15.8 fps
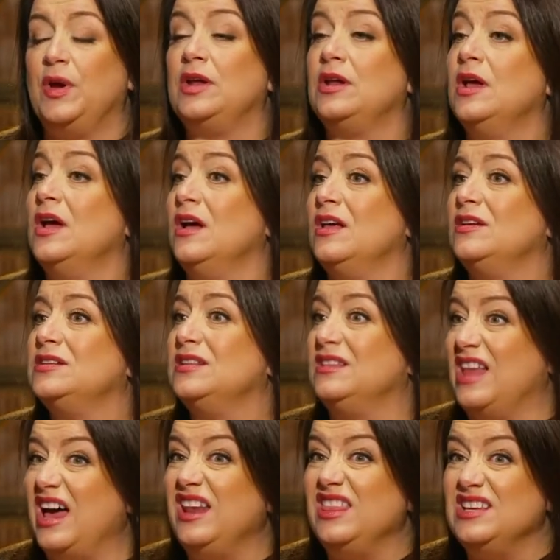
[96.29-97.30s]
But a
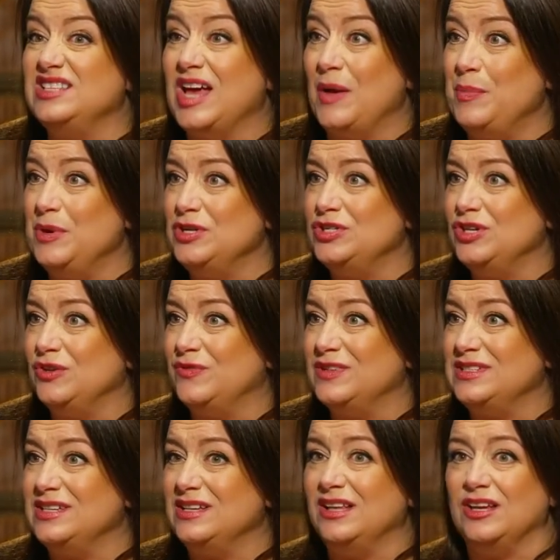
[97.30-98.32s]
lot of things happen to you
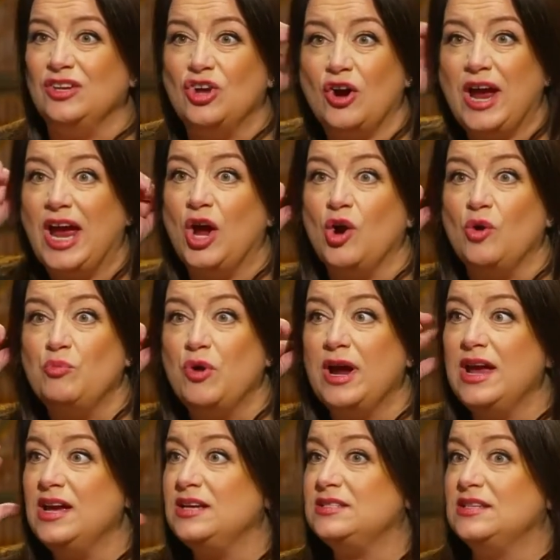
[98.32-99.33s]
physically. Your hair
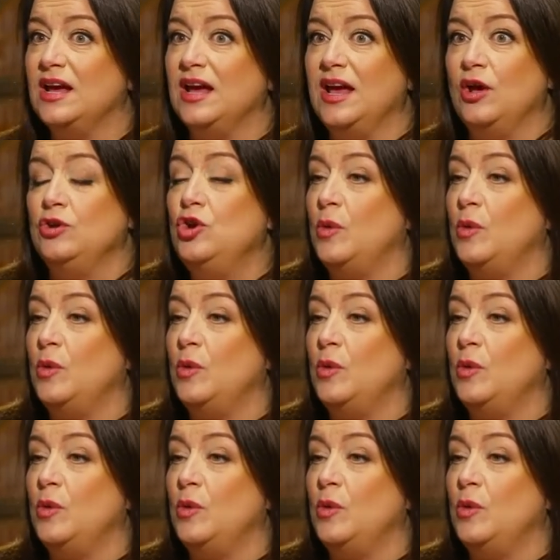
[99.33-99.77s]
breaks. Oh.